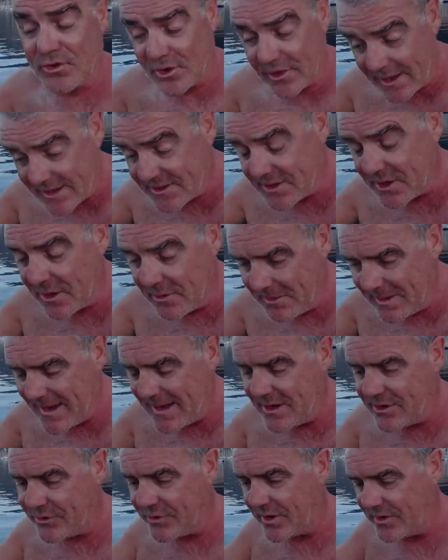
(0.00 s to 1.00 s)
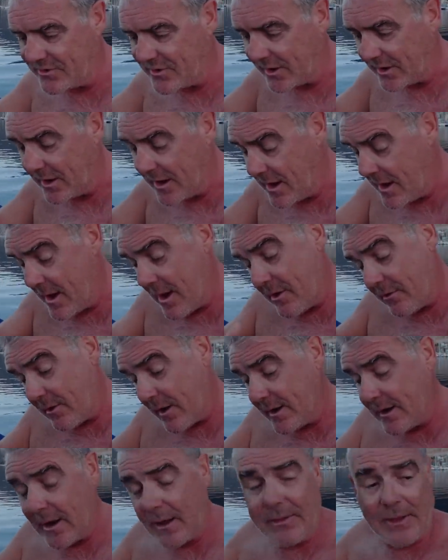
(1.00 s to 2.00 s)
So that's going to be interesting.
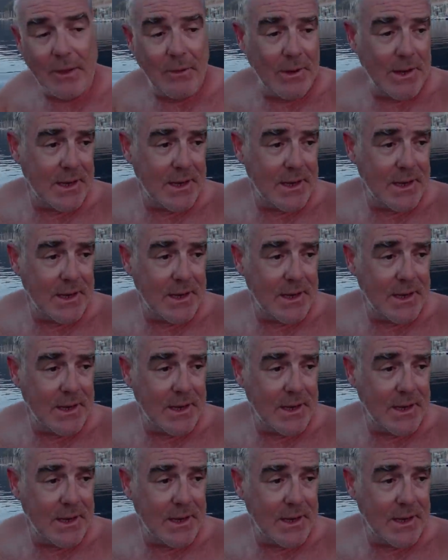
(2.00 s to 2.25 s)
Right now though,